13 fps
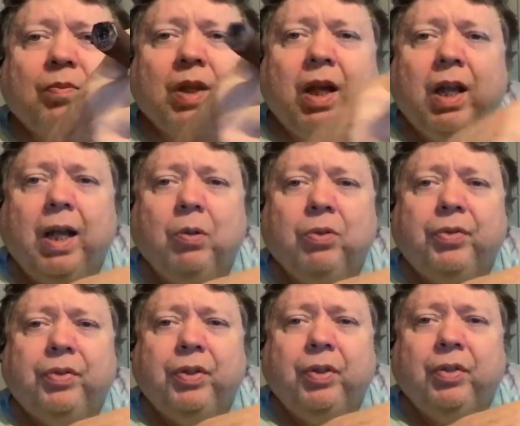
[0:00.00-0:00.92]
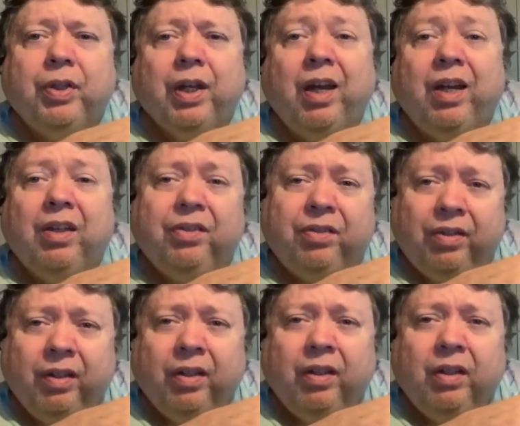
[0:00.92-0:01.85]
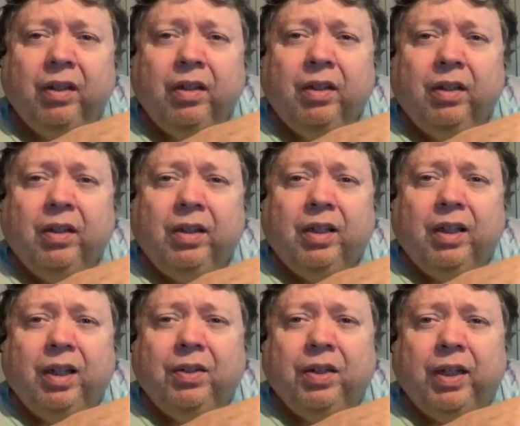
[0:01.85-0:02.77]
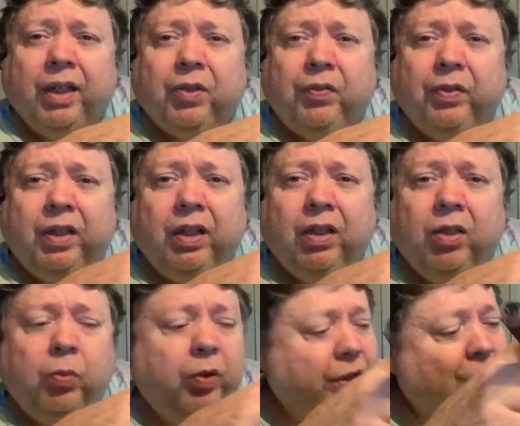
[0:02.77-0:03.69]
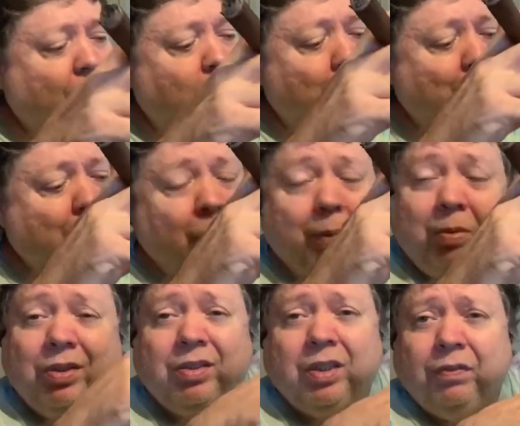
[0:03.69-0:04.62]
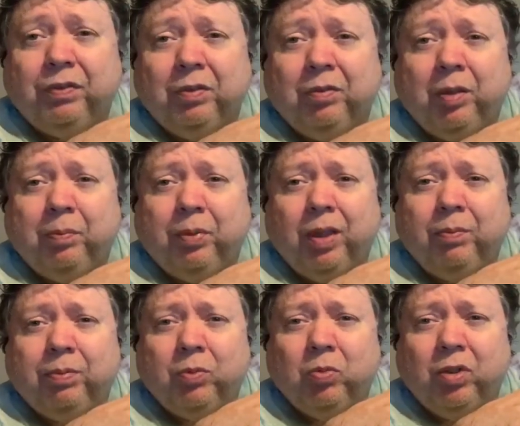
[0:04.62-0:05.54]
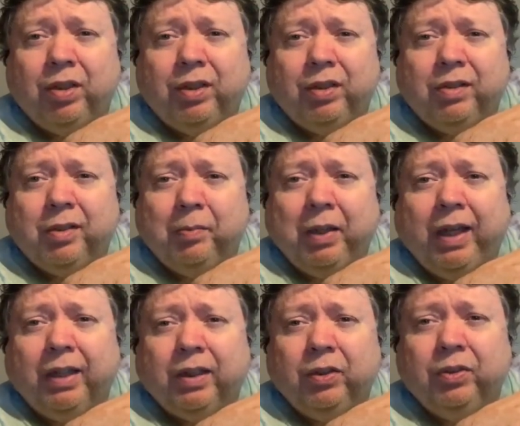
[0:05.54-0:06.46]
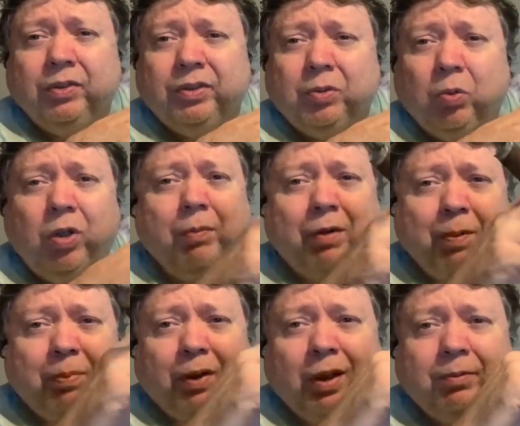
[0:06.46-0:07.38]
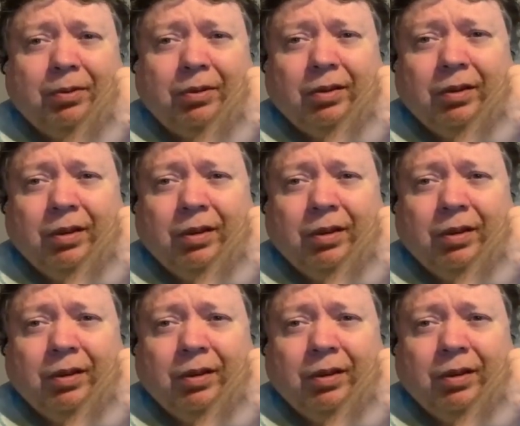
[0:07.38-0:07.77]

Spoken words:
I will see you guys in the next video, which I will probably be stuffing my pipe with one of these tobaccos, one of my pipes.